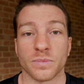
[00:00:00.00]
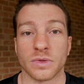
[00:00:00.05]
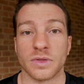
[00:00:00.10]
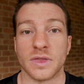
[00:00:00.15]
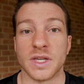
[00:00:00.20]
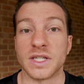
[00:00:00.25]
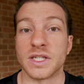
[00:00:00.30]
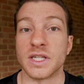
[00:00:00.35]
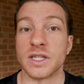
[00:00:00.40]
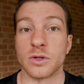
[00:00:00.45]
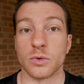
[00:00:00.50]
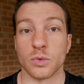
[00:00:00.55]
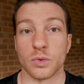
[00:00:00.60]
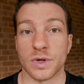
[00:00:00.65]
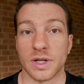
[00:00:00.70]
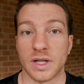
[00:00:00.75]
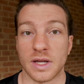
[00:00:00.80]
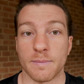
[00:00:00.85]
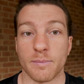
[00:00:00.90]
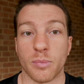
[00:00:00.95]
this is the
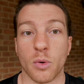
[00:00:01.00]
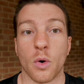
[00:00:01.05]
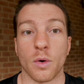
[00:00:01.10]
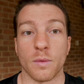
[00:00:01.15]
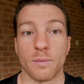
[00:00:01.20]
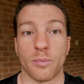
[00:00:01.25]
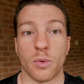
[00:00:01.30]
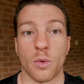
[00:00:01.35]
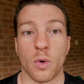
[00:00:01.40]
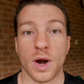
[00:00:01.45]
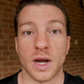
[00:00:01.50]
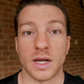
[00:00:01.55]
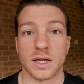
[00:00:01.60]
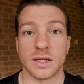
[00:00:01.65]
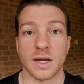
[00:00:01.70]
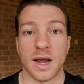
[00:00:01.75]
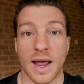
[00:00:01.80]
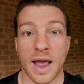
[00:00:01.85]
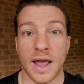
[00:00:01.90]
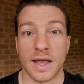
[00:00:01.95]
really important
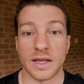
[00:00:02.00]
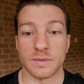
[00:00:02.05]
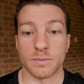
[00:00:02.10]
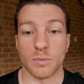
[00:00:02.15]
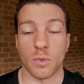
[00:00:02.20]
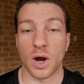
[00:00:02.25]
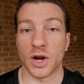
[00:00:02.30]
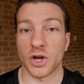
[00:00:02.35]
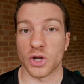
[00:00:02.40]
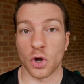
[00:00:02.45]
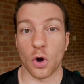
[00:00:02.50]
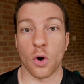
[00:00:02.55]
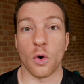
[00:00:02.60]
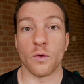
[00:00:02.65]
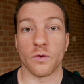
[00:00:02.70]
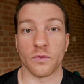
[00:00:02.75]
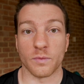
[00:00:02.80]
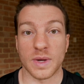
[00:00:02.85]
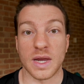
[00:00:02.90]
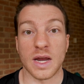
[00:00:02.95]
point as my
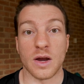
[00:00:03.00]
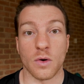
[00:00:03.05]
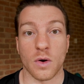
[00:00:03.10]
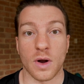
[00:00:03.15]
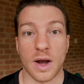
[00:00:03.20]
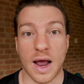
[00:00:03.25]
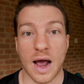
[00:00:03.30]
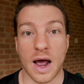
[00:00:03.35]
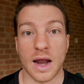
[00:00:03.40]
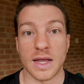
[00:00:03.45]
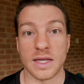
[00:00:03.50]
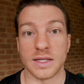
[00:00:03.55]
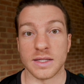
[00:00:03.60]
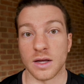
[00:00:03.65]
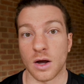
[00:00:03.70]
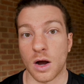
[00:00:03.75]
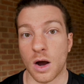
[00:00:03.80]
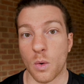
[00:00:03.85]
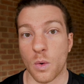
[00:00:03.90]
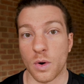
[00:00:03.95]
goal from here on out is
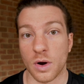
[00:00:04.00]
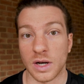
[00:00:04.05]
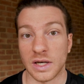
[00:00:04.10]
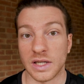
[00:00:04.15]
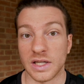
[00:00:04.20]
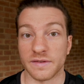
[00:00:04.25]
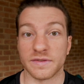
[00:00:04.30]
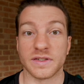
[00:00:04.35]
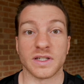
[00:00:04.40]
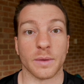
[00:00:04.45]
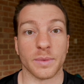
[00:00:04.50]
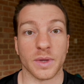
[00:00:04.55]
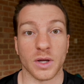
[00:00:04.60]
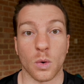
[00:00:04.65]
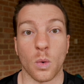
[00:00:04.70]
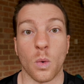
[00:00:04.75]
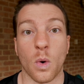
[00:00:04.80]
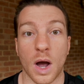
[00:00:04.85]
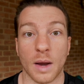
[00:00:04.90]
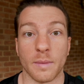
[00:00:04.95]
that I want to lift something
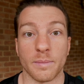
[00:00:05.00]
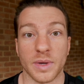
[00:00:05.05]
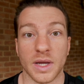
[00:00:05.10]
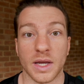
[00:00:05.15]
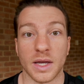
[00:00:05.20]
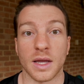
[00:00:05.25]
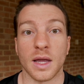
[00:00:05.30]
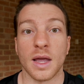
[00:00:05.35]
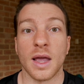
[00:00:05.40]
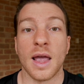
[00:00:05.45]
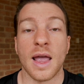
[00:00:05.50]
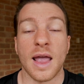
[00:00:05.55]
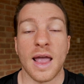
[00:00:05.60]
quite big